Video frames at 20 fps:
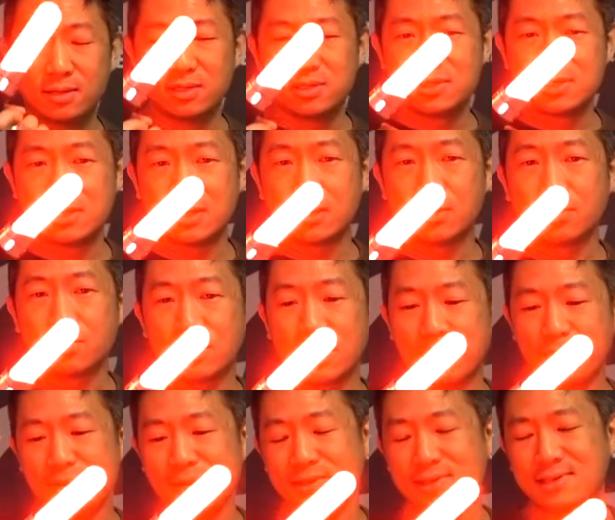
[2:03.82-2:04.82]

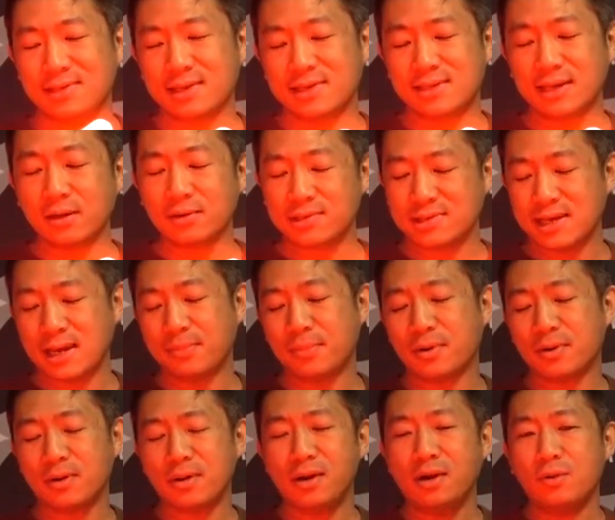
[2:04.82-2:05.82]
single
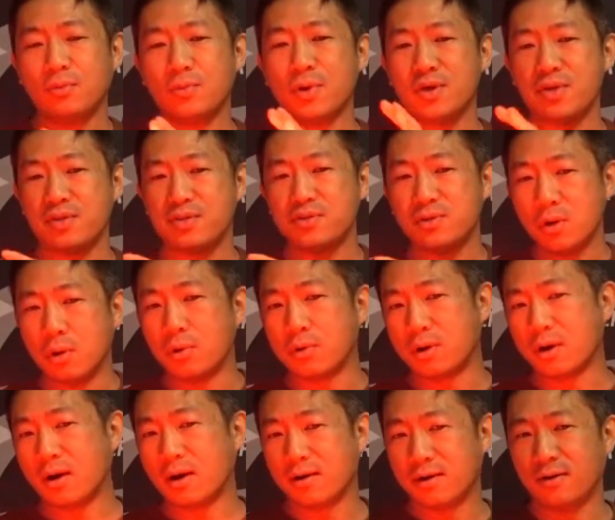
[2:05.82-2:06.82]
saber with no
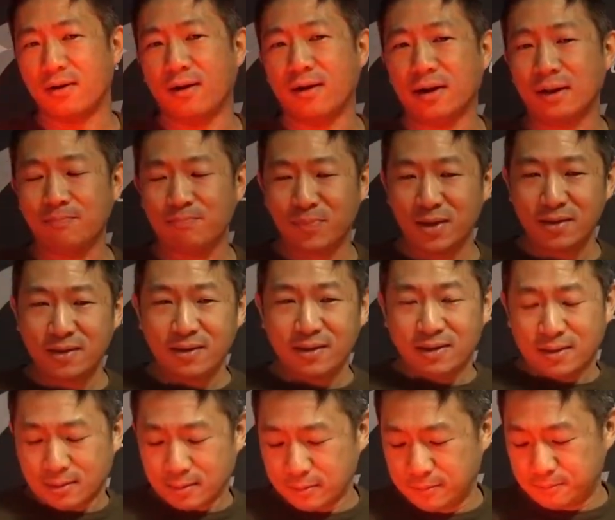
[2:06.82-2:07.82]
guard on it.
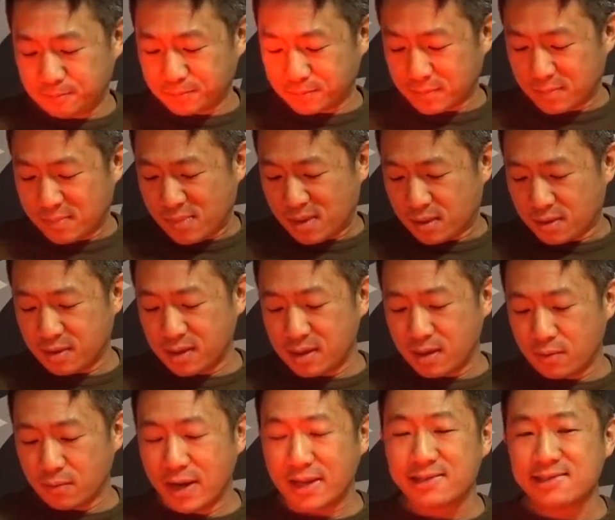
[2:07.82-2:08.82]

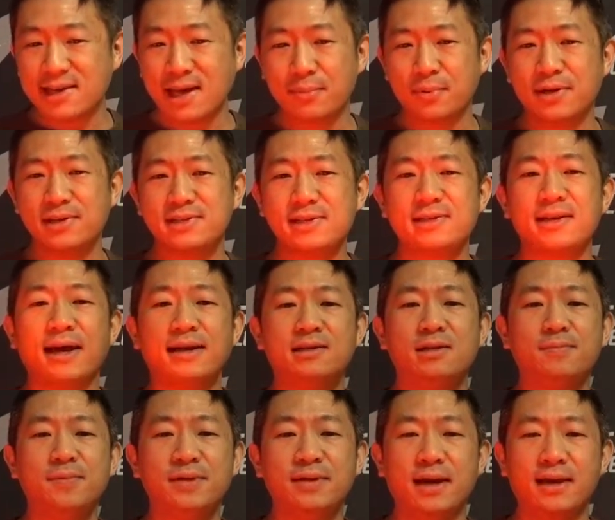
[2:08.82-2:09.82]
The Ren saber is designed
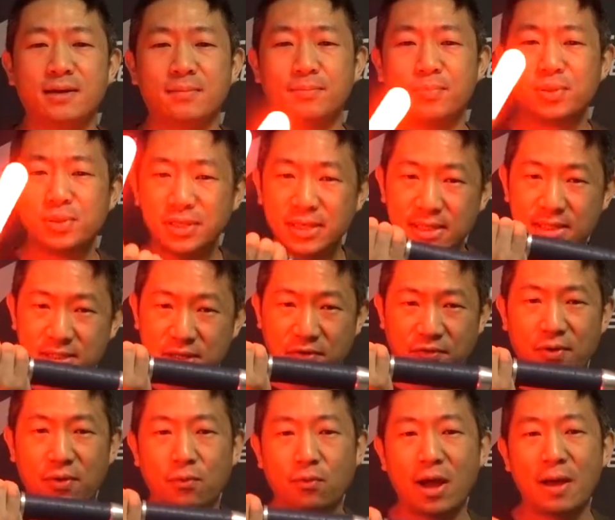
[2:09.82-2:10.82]
to be a completely
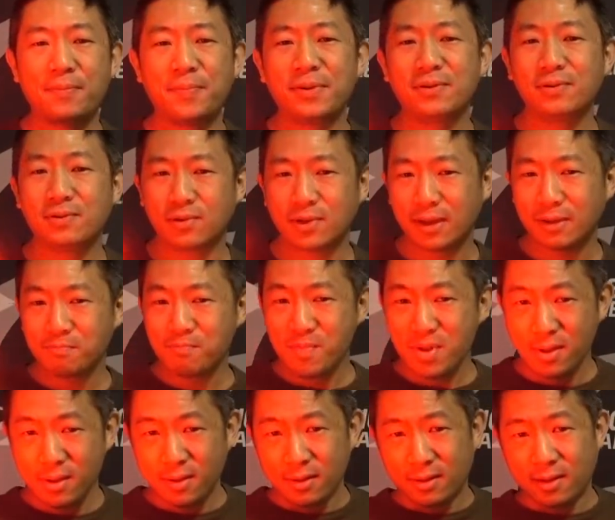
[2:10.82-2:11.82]
different weapon. Okay,
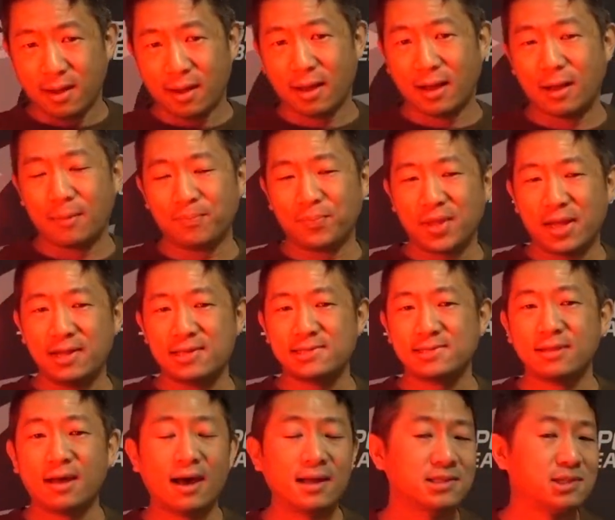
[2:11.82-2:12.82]
it is
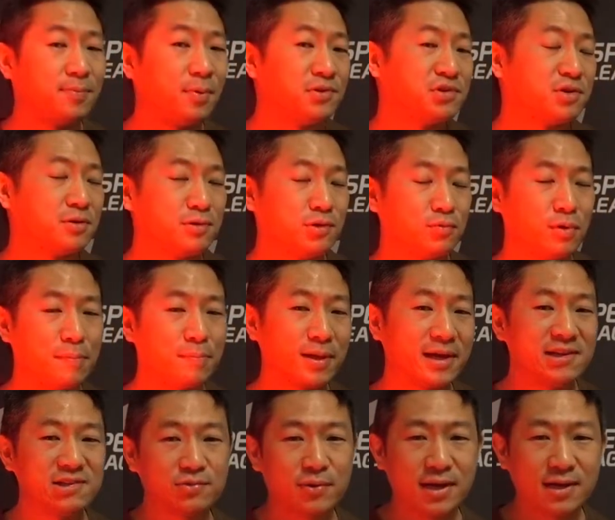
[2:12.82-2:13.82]
not supposed to
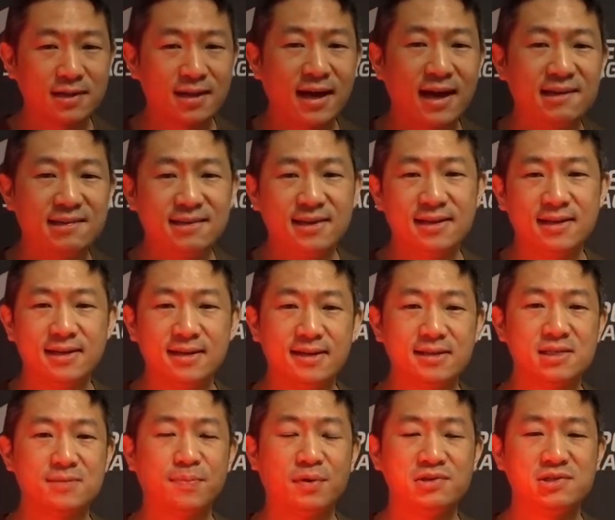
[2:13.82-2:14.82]
replace Ray class. It
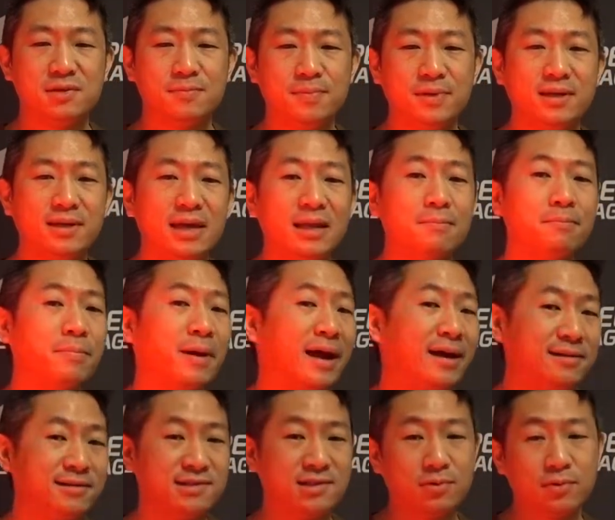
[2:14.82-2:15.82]
is supposed to be in
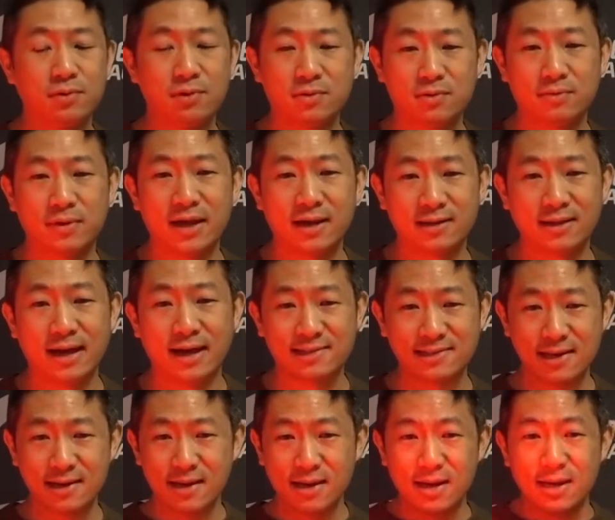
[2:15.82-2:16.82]
balance with Ray
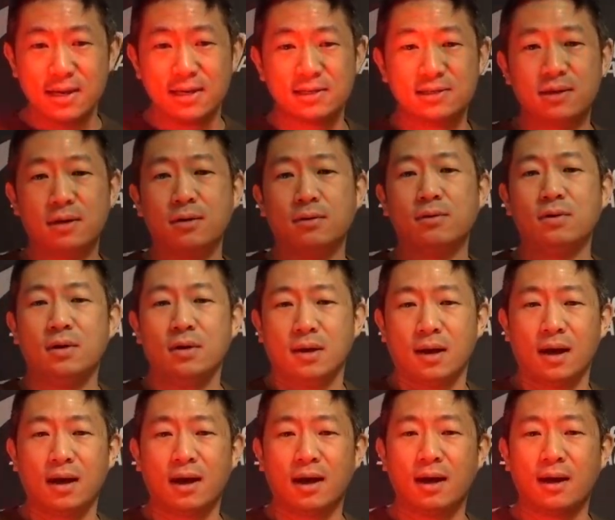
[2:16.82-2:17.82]
class. So
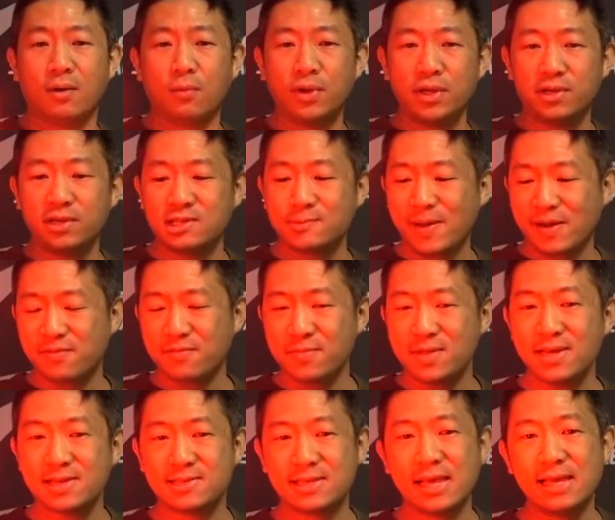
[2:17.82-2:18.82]
what you can expect from
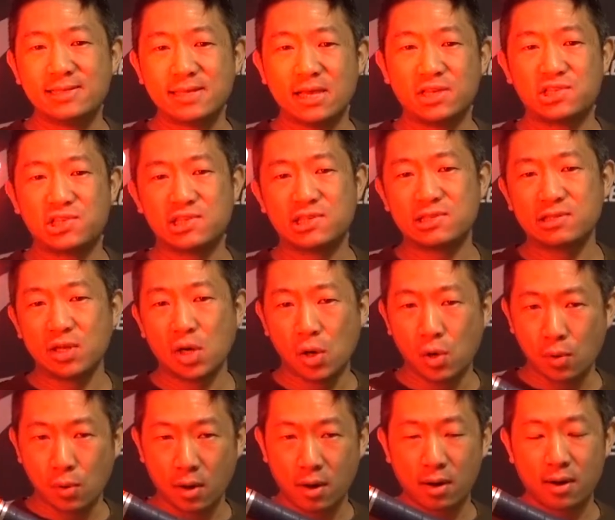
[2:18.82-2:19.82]
this is a
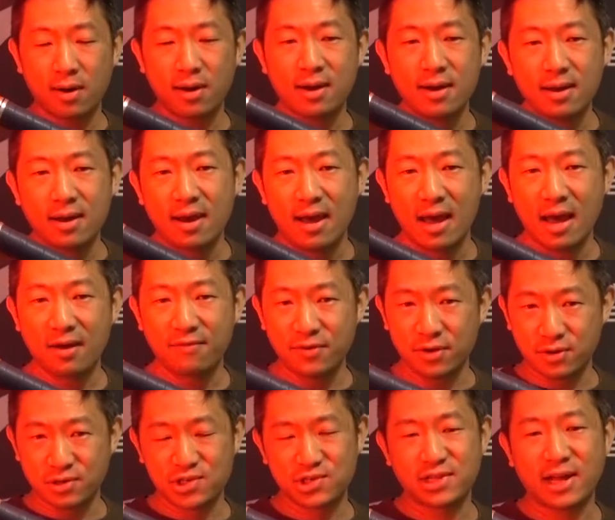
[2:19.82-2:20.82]
slower,
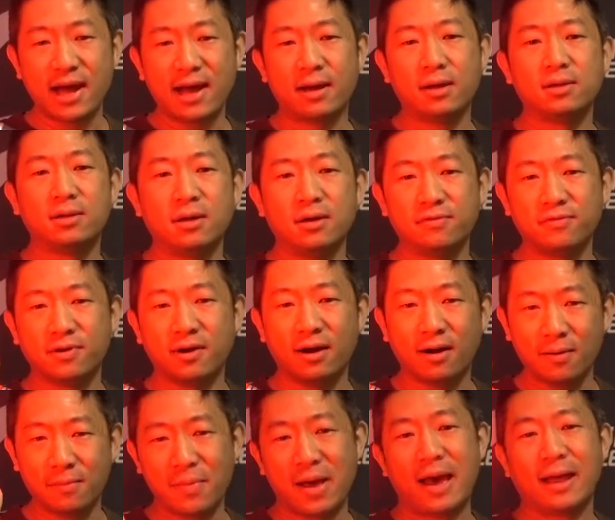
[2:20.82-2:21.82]
heavier style of
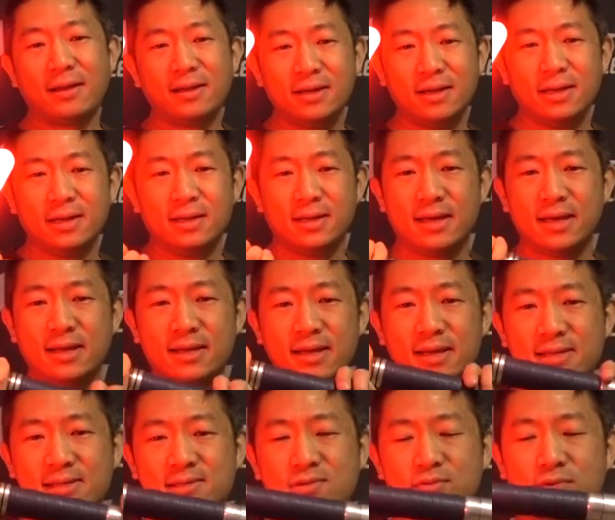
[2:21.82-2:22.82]
combat. It
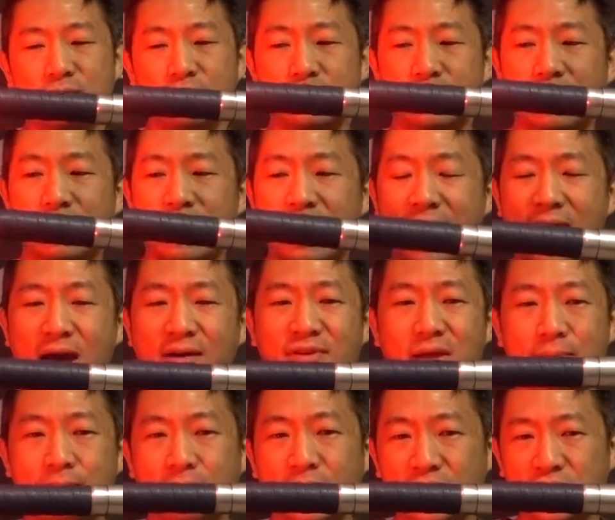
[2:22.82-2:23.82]
is going to have
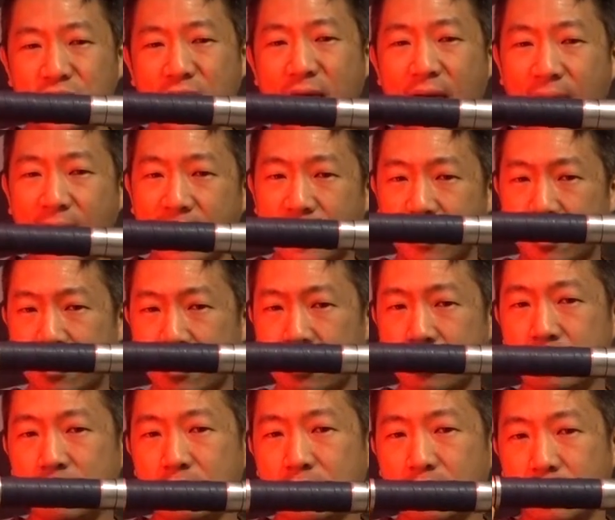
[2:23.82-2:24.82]
a much
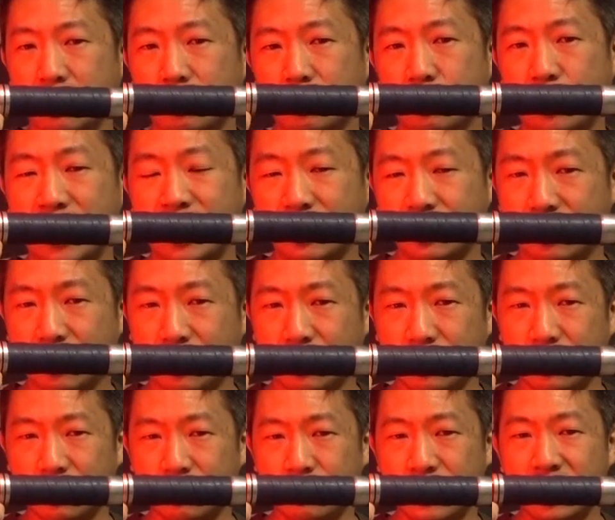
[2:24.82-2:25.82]
higher weight
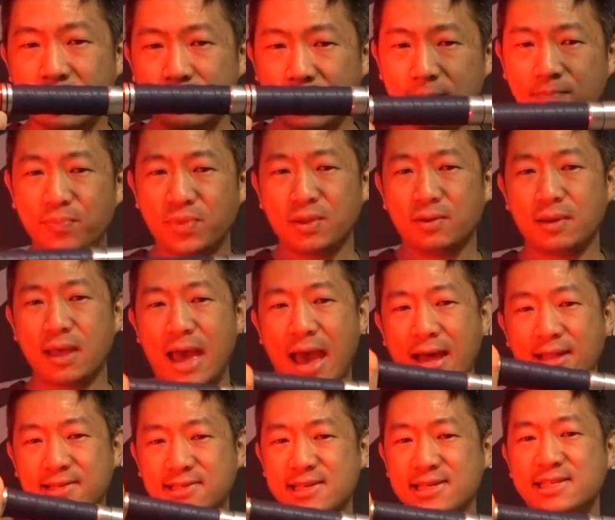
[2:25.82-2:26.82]
minimum
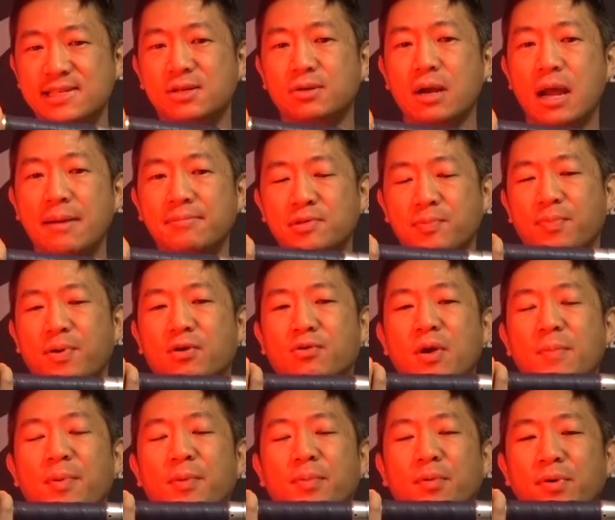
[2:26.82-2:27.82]
at 60 grams per
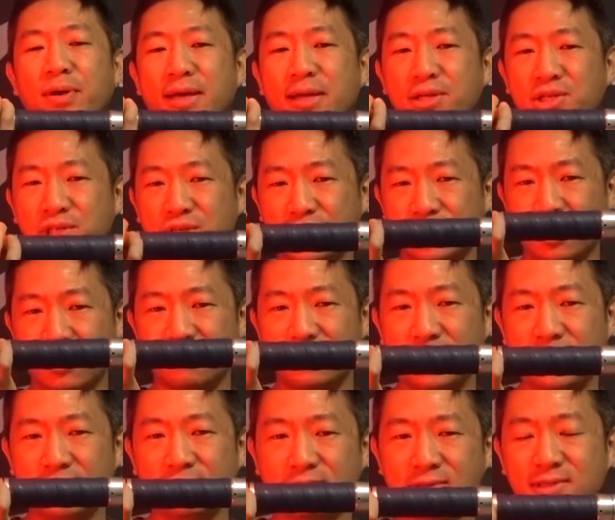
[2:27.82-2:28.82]
grippable inch of
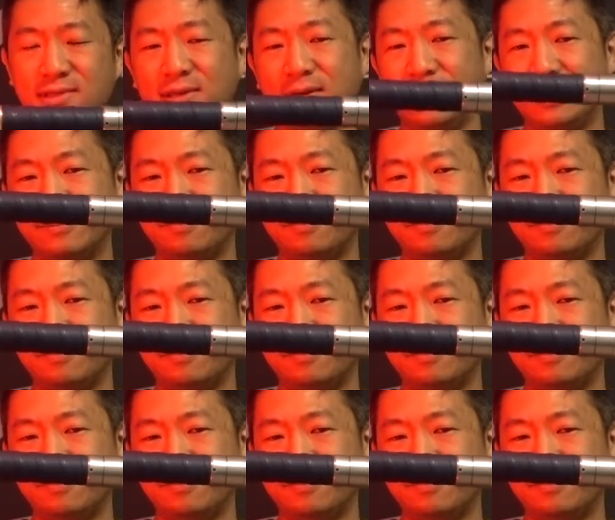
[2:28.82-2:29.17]
hilt.